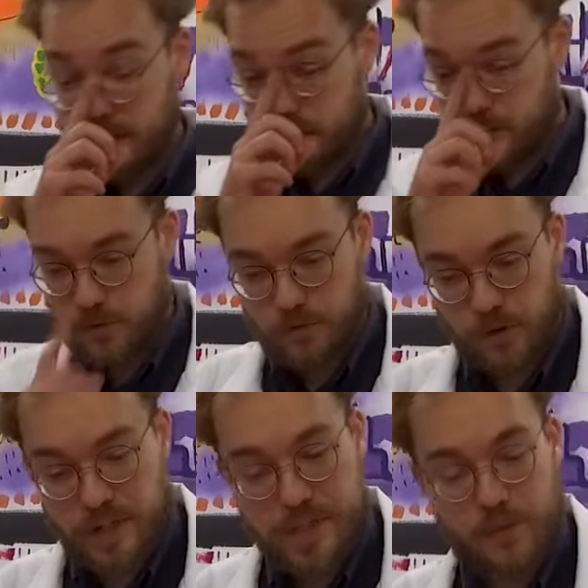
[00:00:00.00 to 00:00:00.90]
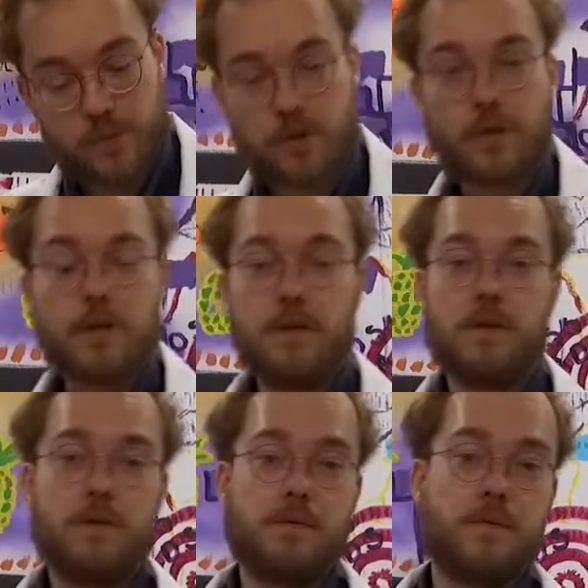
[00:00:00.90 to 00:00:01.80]
So, for example,
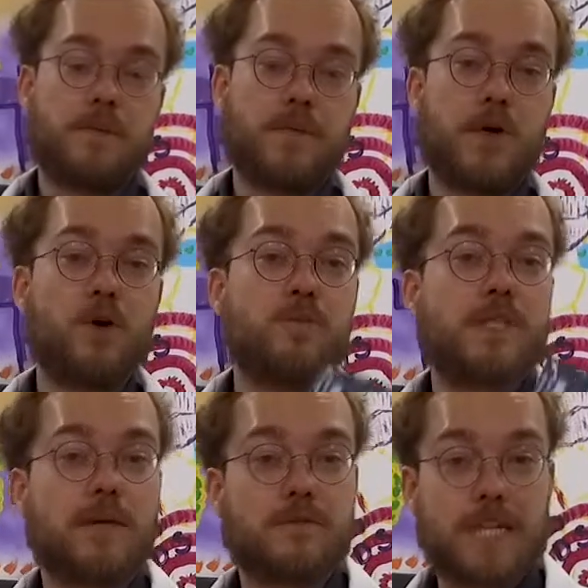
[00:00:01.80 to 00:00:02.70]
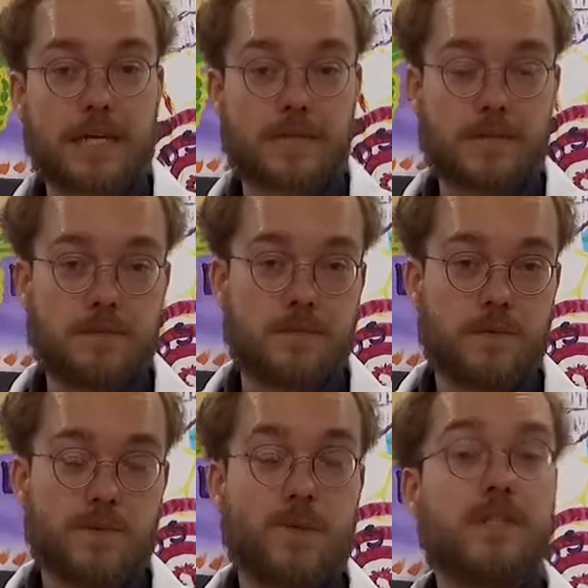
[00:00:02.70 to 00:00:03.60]
hometown tax.
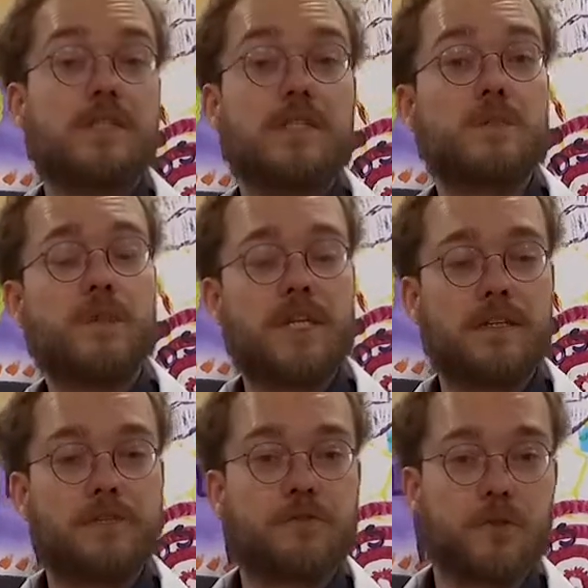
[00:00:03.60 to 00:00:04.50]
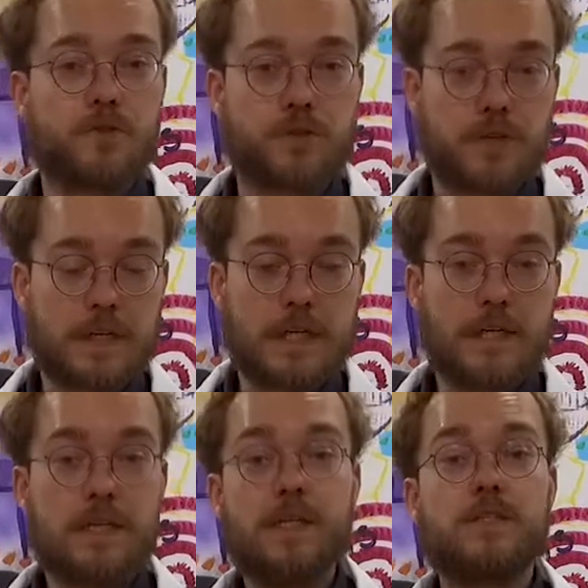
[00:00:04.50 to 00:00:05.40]
What does this mean in the future?
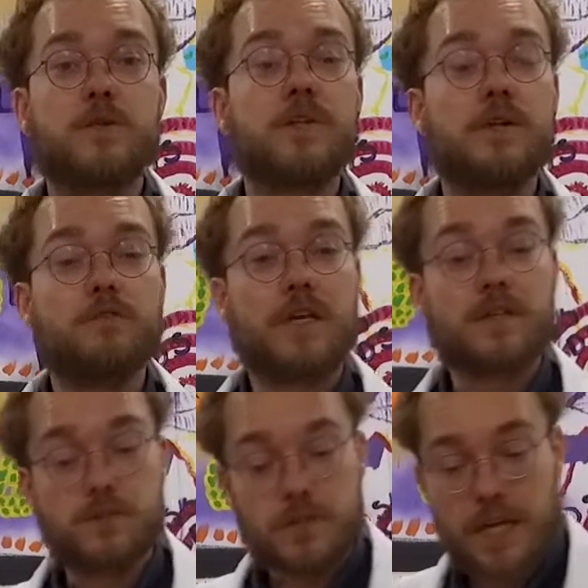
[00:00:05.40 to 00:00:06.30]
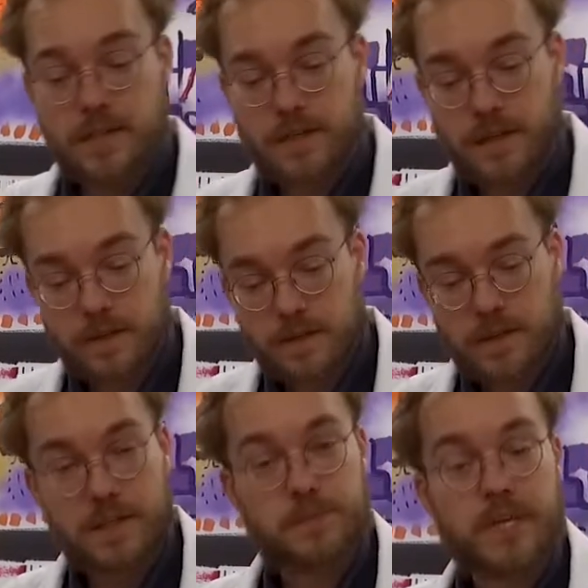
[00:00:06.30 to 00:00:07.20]
So think of like societal
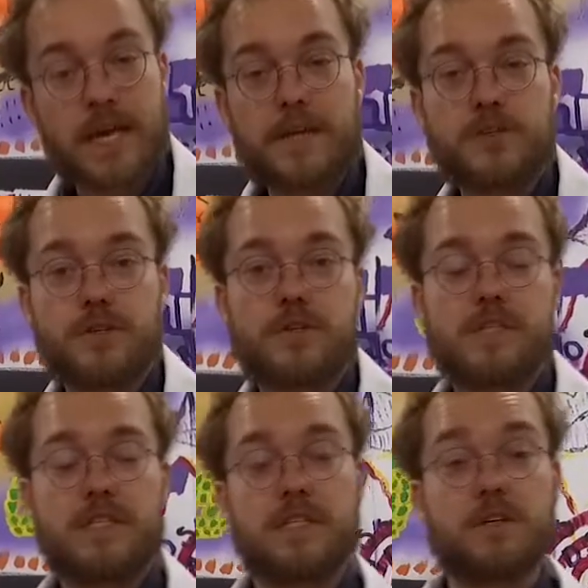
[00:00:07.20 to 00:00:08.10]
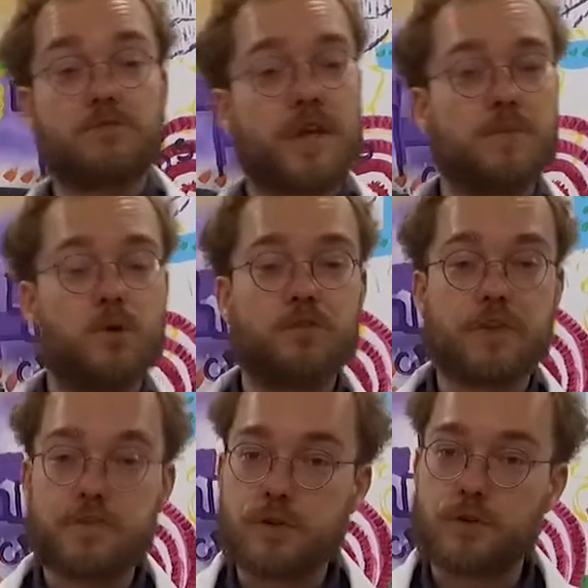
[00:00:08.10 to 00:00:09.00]
implications. Does it create more
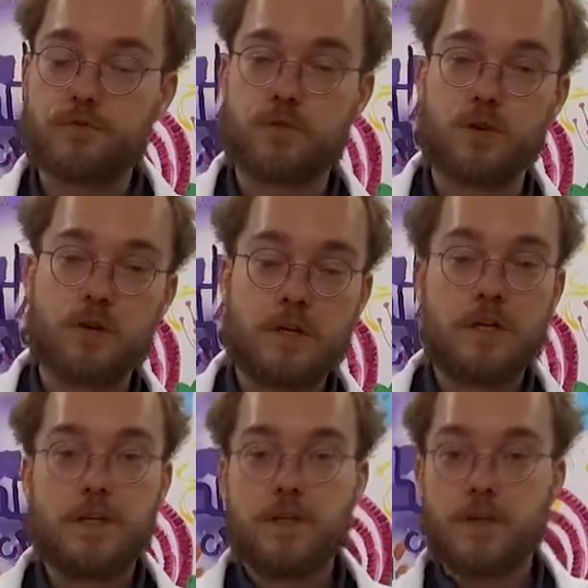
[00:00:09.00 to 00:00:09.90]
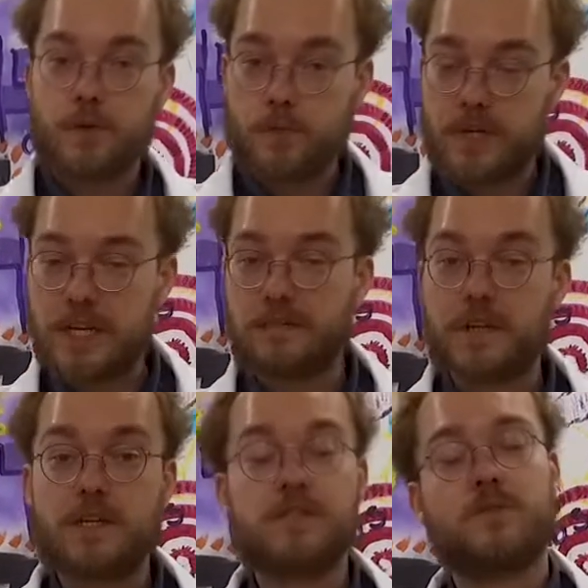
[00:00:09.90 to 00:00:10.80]
revenue for urban
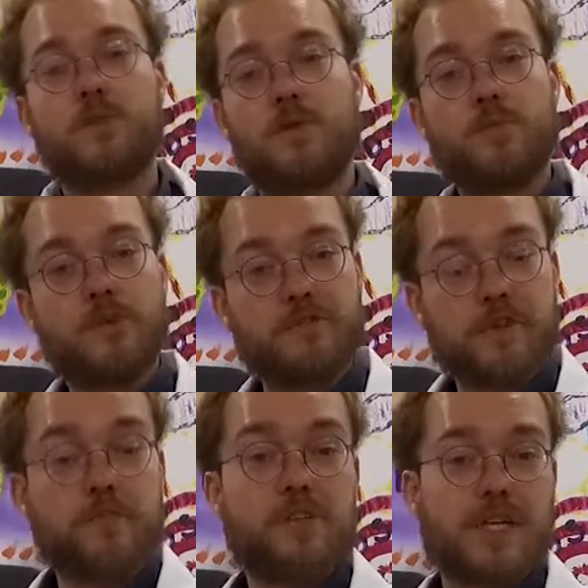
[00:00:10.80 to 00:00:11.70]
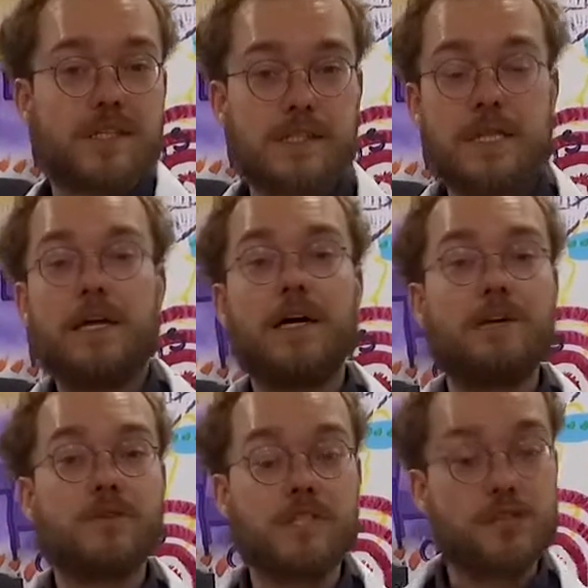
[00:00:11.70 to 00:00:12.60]
areas or peripheries?
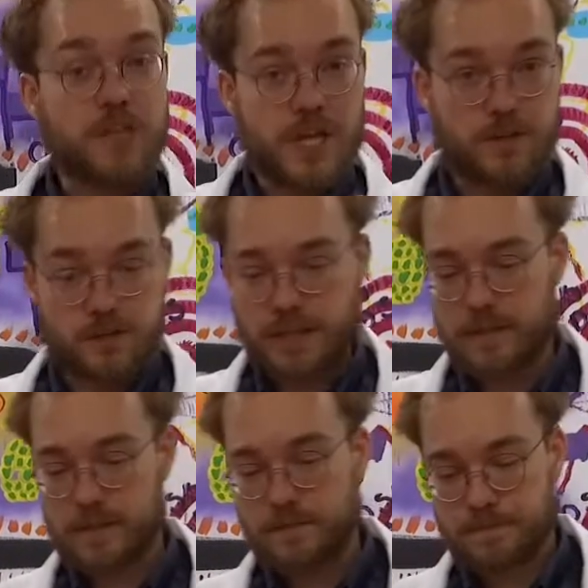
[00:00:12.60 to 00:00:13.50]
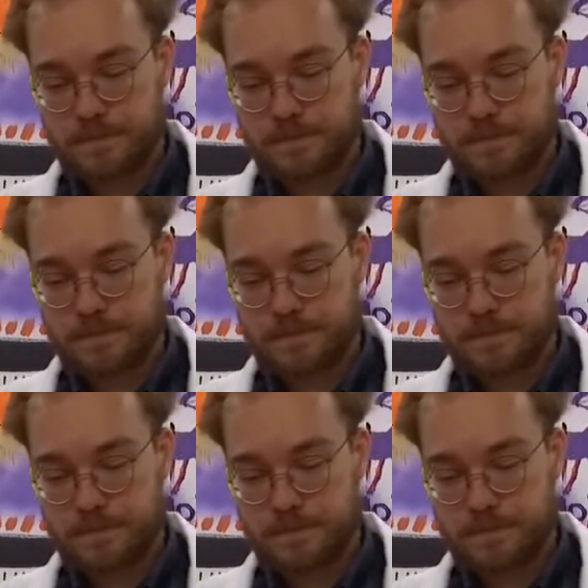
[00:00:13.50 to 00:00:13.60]
How does it change things?